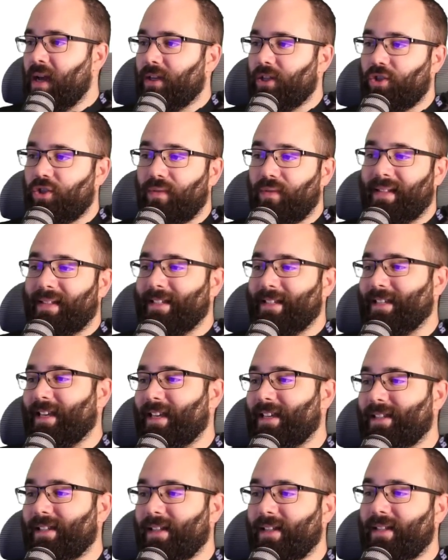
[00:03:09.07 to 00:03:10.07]
So in this
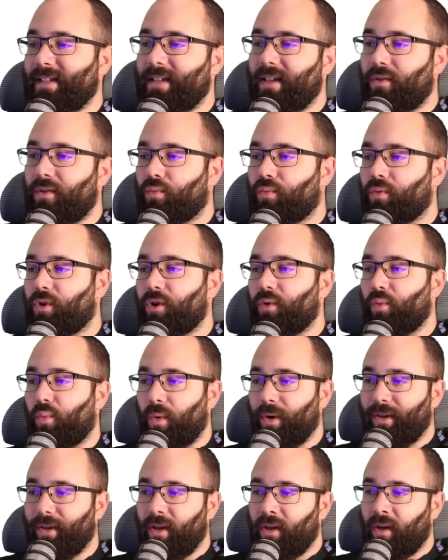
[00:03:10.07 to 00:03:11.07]
case, let's say we're
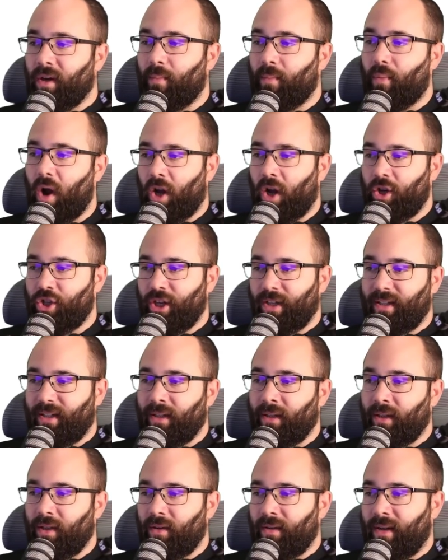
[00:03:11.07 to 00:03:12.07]
working on a project
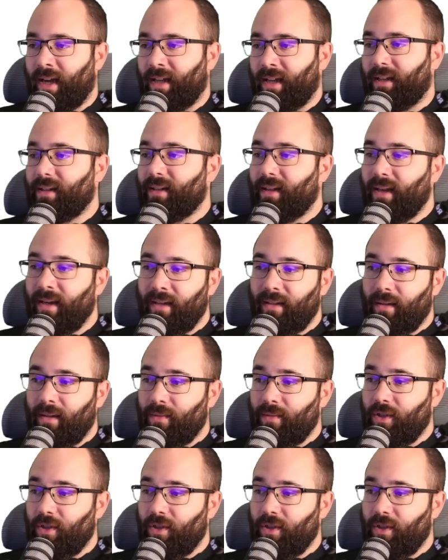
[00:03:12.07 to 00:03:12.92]
in the United Kingdom.